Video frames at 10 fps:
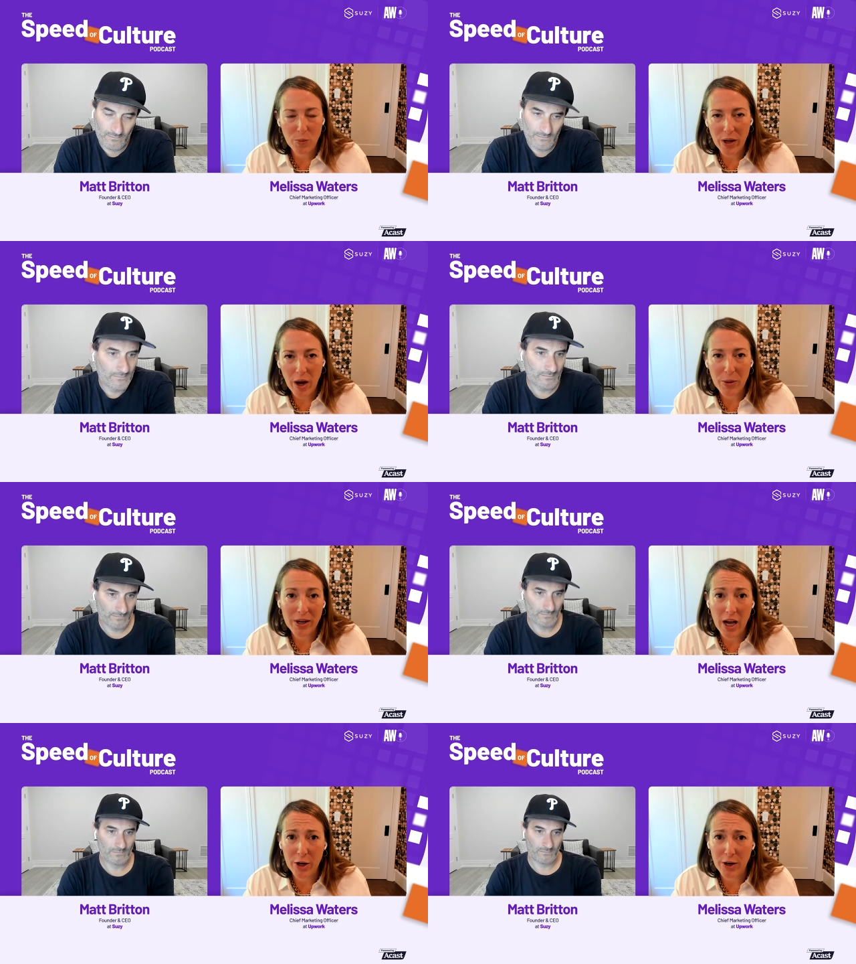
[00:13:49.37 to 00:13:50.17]
Speaker 1: We
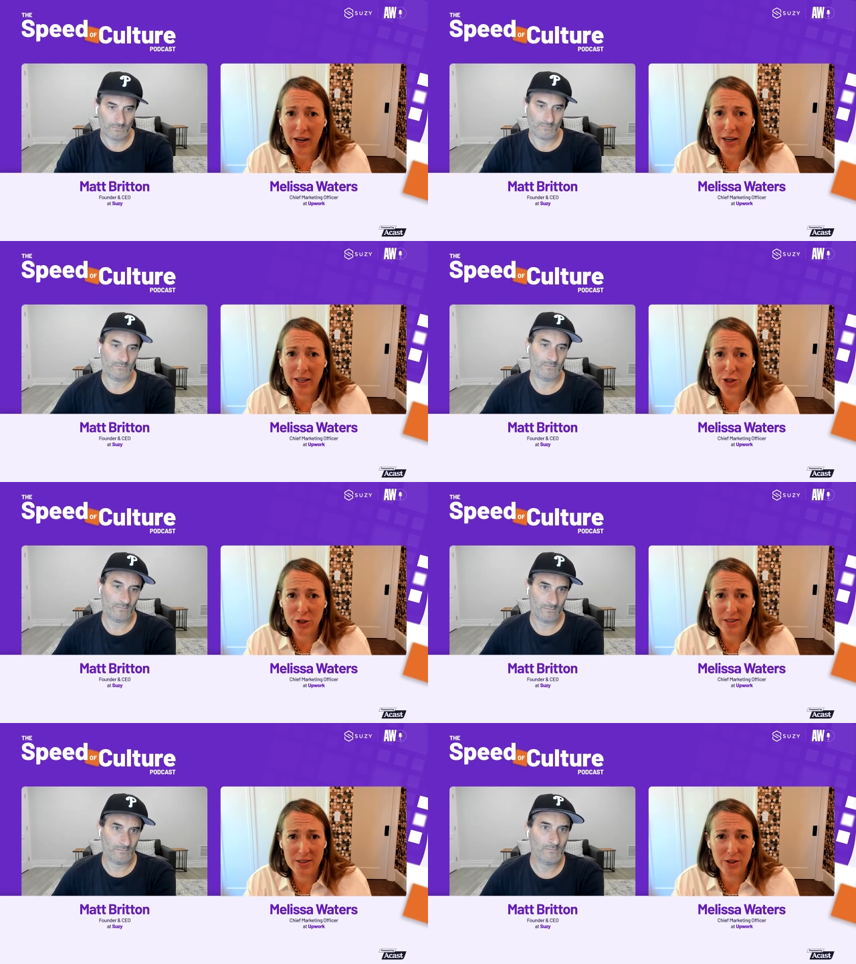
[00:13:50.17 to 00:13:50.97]
operate in 180
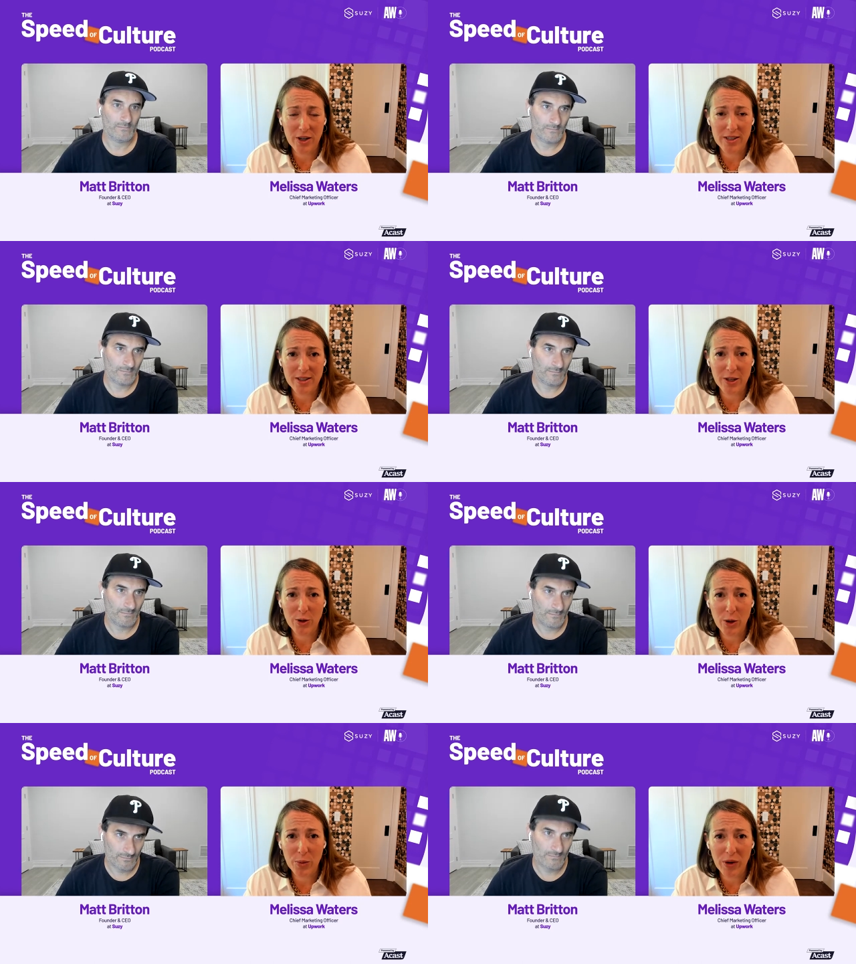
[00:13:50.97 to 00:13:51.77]
countries across the
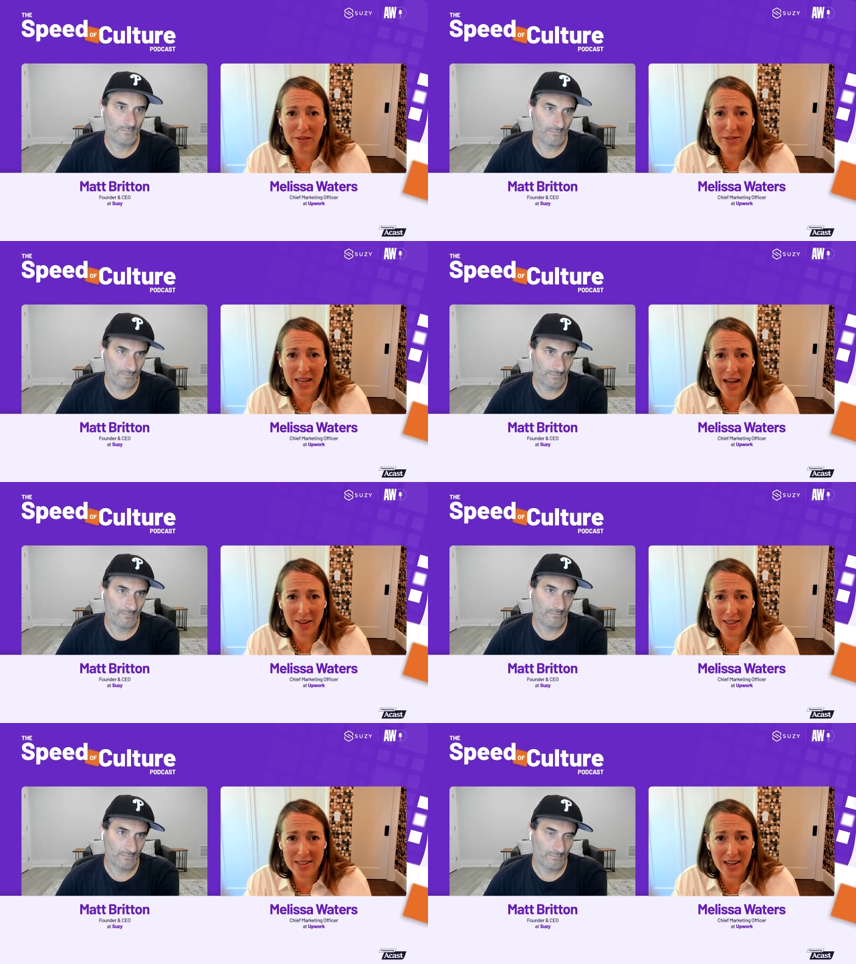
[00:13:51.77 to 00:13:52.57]
globe. We have
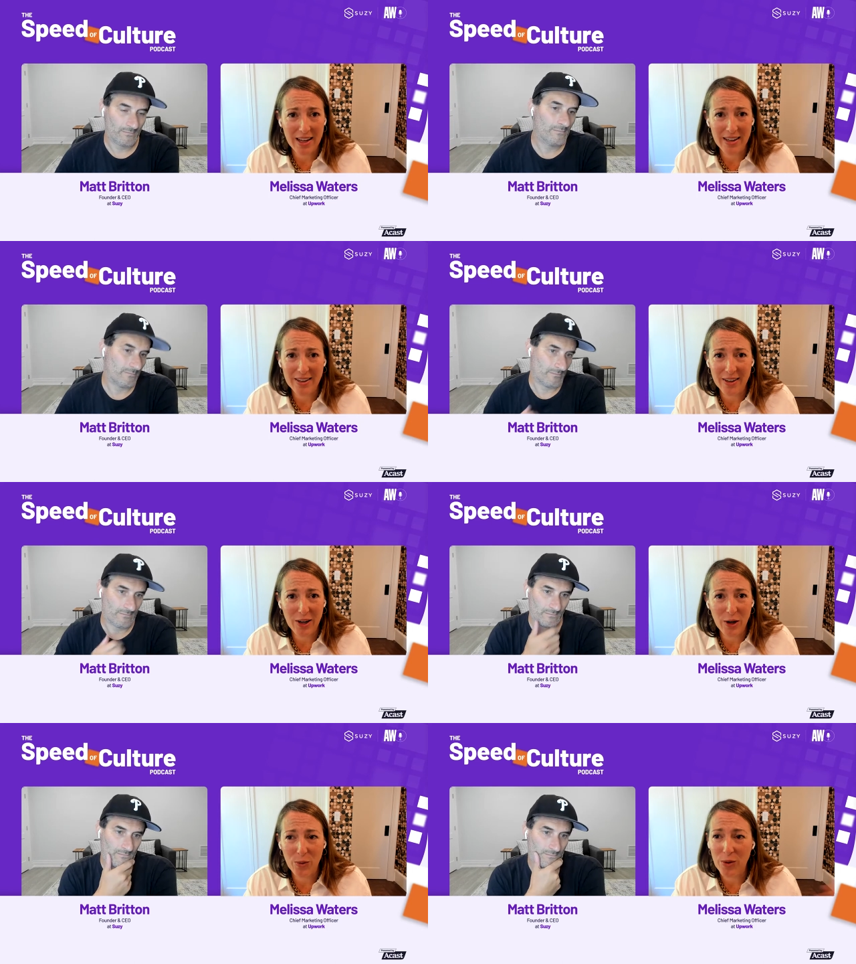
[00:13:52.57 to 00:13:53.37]
talent in,
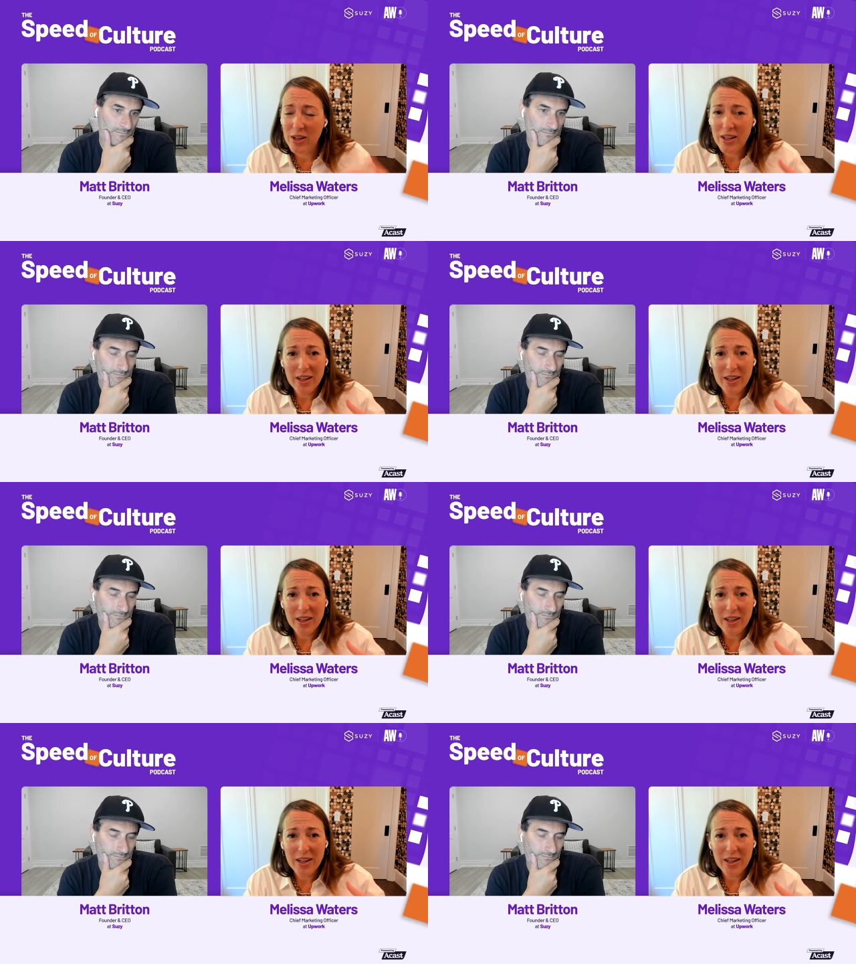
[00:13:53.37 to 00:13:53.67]
you know,